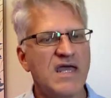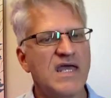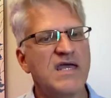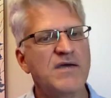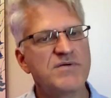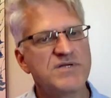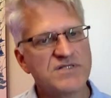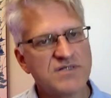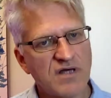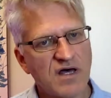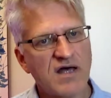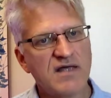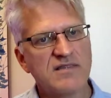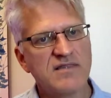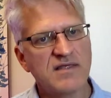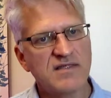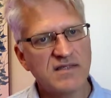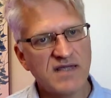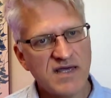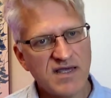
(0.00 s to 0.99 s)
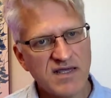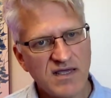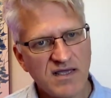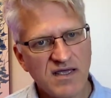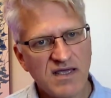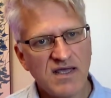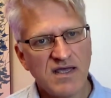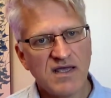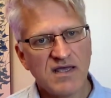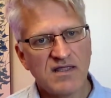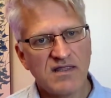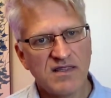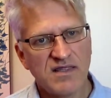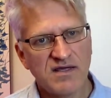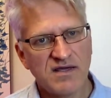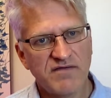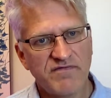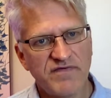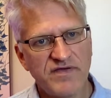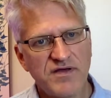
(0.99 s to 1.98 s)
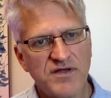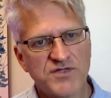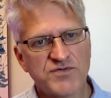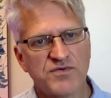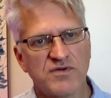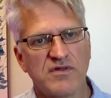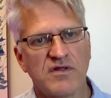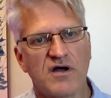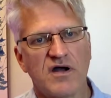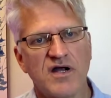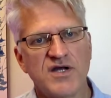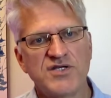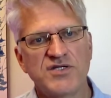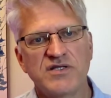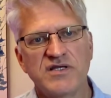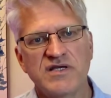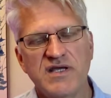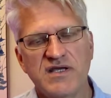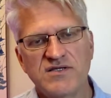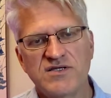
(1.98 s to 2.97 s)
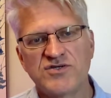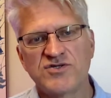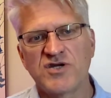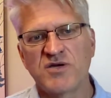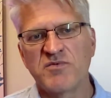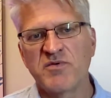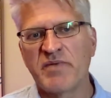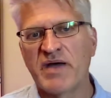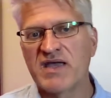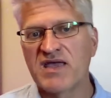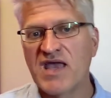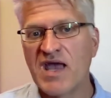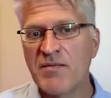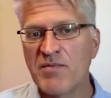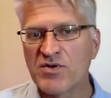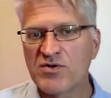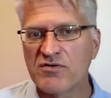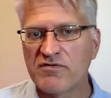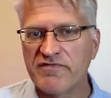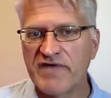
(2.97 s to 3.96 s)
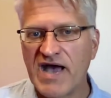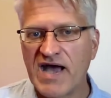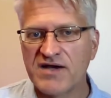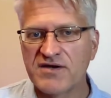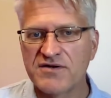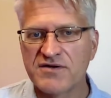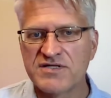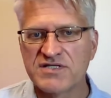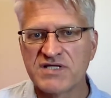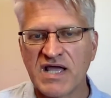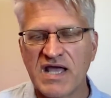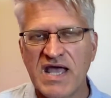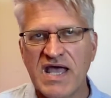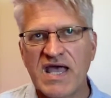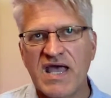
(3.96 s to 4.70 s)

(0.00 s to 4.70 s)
It was thought that they The fields were largely determined by chemical factors,